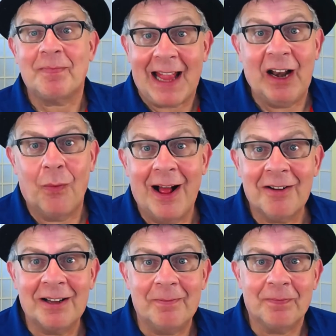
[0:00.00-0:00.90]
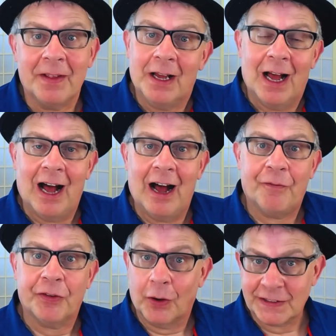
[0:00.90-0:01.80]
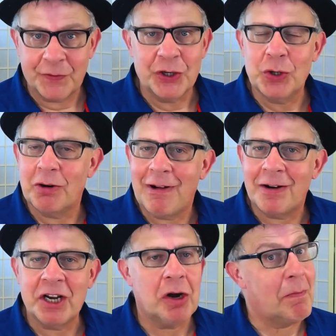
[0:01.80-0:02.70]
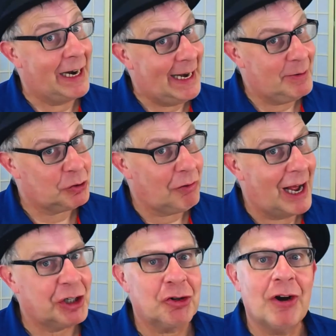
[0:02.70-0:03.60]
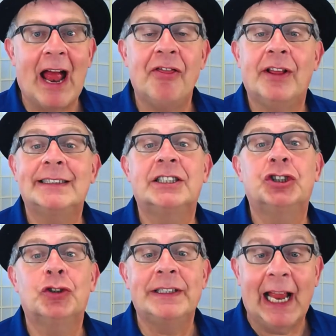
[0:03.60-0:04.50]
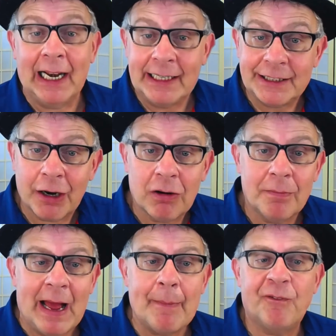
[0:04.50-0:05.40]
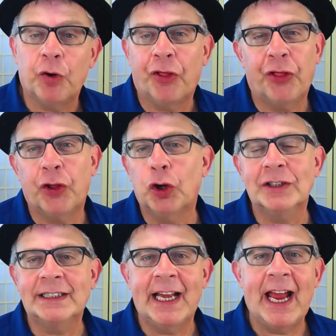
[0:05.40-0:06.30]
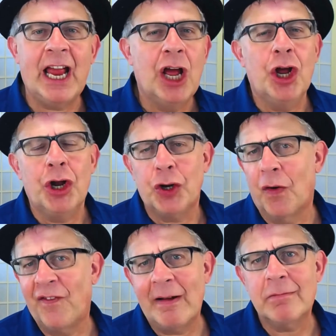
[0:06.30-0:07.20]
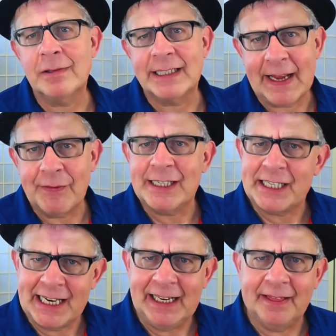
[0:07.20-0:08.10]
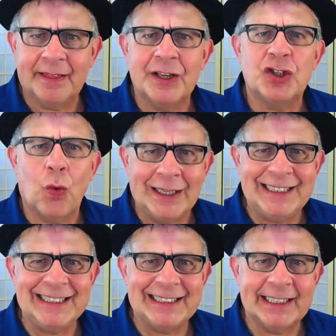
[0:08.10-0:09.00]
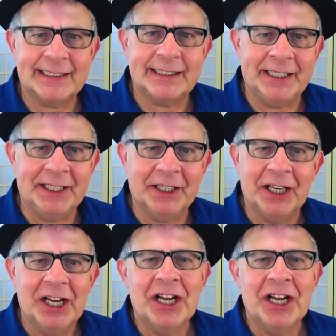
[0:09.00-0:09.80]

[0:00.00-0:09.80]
and welcome. For those of you new around here, my name is Roger, and this is your daily tarot map for Thursday, November 17th, 2016,